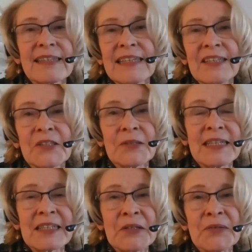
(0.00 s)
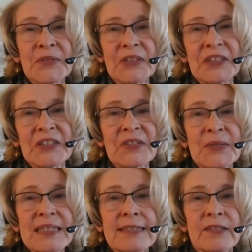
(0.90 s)
hello, thank you for your
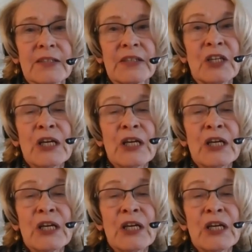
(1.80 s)
question.